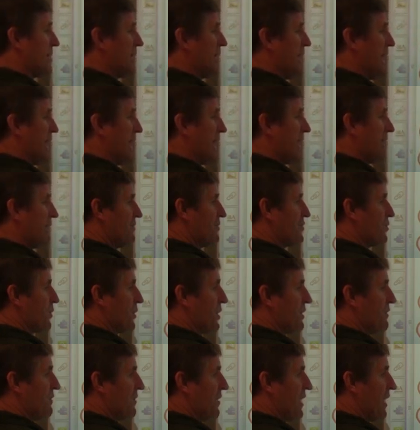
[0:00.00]

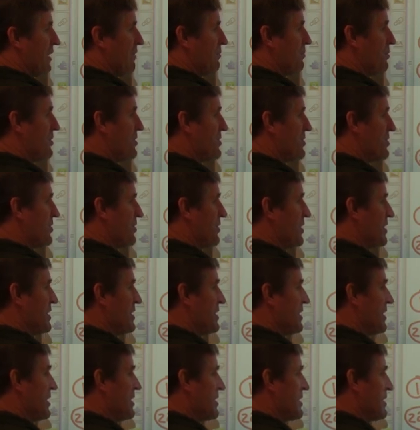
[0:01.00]
-25 plus
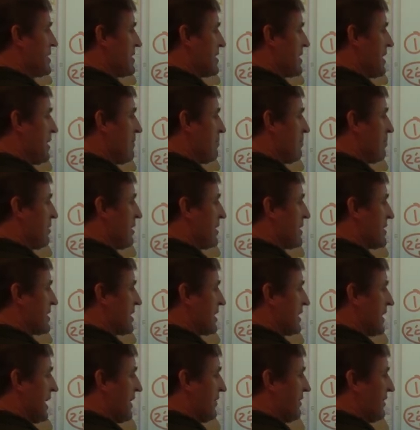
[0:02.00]
36 is a plus
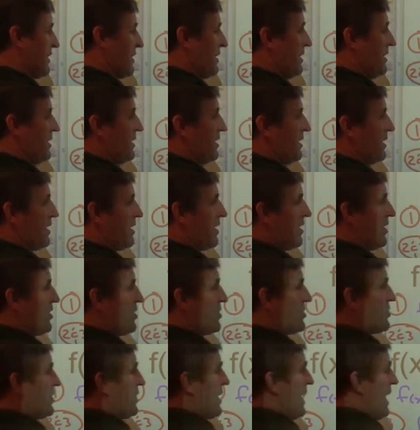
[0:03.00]
11.
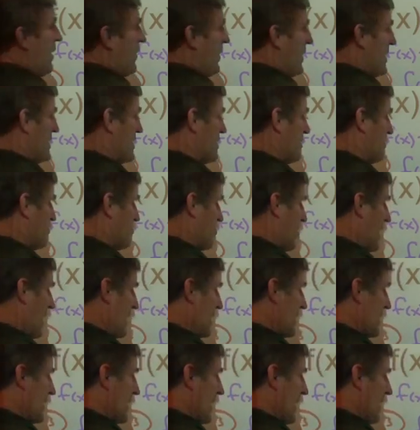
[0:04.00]
So now I
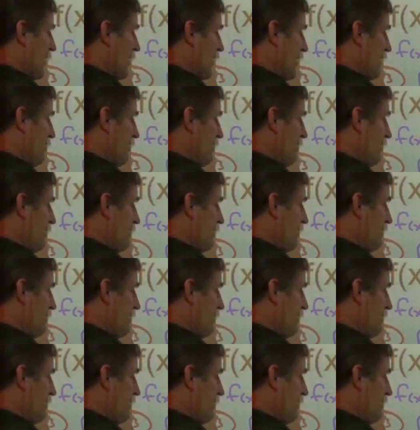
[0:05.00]
subtract 11.